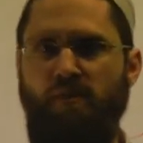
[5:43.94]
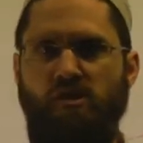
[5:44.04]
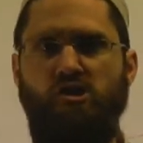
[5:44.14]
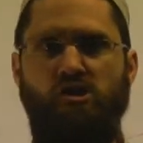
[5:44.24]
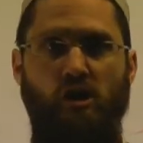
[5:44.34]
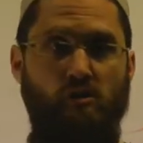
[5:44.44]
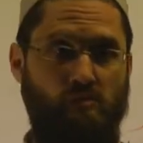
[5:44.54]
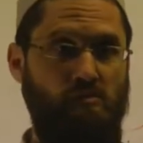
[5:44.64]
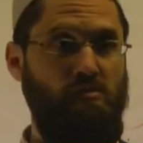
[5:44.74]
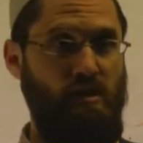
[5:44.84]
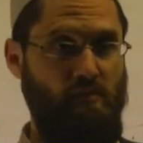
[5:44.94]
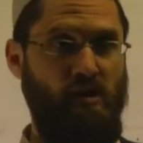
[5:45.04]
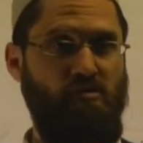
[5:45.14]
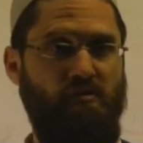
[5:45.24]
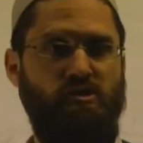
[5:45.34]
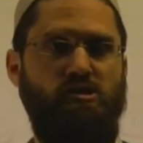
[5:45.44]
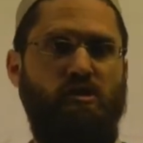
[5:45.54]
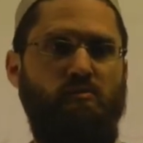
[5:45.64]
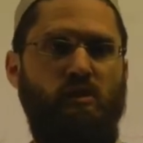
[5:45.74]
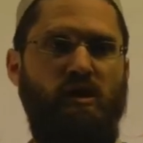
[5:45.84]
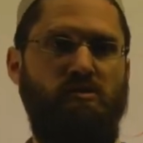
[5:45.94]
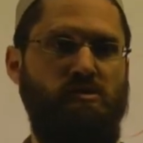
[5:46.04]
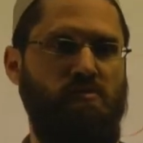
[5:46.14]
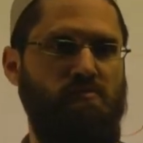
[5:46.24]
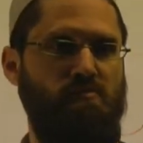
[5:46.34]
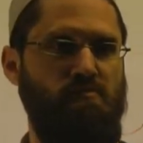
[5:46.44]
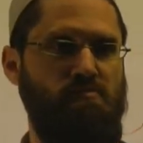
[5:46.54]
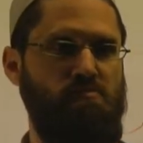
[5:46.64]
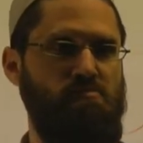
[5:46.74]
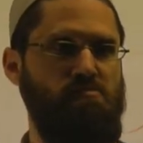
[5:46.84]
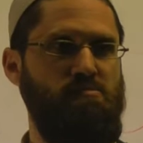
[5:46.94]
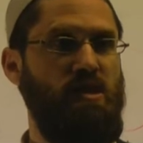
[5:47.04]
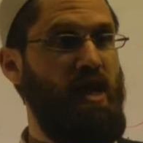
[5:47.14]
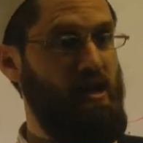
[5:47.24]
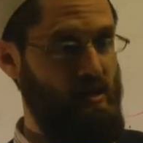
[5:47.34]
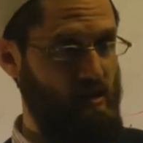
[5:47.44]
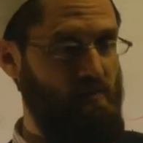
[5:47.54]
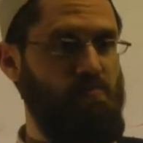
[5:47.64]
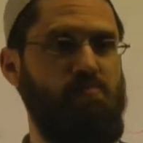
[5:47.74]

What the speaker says: Stone. They might engrave it in stone. What else? Leather.